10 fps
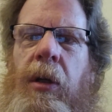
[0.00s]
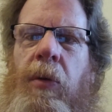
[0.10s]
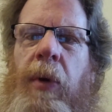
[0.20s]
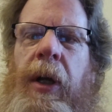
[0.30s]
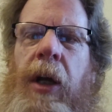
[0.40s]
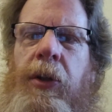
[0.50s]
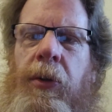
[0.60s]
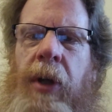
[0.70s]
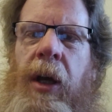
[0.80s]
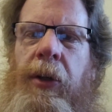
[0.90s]
What I
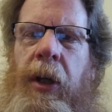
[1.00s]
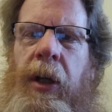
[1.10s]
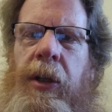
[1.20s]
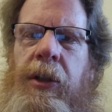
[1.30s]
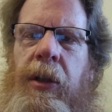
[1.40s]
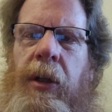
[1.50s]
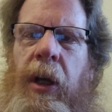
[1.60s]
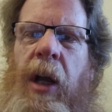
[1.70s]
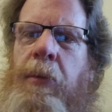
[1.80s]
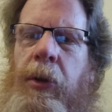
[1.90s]
do nowadays,
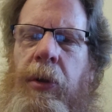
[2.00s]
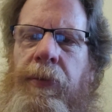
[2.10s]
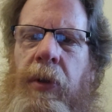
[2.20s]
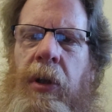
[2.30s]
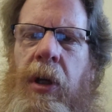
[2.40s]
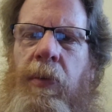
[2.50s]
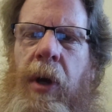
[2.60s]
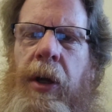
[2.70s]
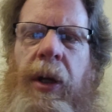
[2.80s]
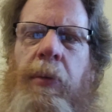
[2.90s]
and I've been doing for a long
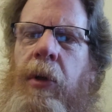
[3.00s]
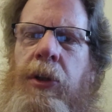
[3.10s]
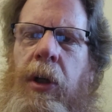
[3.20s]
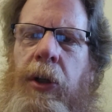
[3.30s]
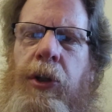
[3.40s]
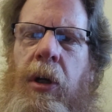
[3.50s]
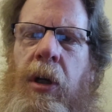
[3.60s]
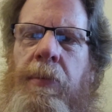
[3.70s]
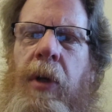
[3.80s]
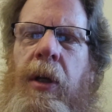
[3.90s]
while, and it works like a
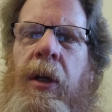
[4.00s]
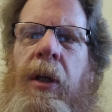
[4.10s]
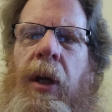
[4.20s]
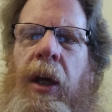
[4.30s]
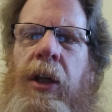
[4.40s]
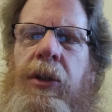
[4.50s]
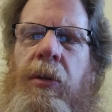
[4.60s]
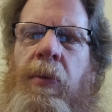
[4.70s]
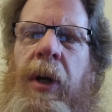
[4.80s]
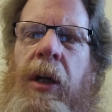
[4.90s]
charm, is
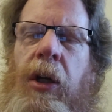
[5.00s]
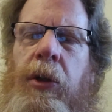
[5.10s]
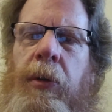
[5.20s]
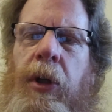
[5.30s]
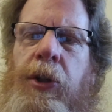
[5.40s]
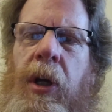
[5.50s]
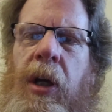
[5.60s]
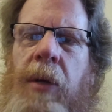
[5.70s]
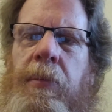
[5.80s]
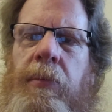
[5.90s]
when I go to a
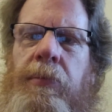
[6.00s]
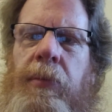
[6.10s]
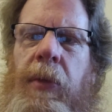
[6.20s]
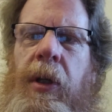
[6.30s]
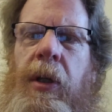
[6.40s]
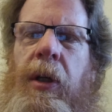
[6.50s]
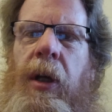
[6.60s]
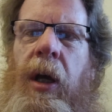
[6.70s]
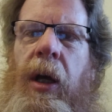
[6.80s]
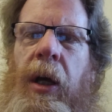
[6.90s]
job,
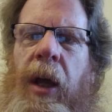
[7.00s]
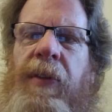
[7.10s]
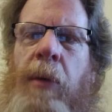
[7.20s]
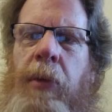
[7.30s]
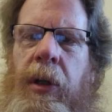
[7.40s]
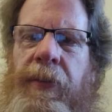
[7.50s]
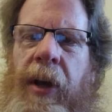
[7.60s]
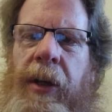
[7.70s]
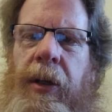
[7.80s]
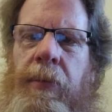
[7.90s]
if I'm going to
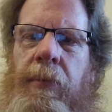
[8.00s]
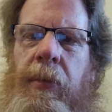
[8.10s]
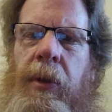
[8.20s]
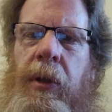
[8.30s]
vacuum,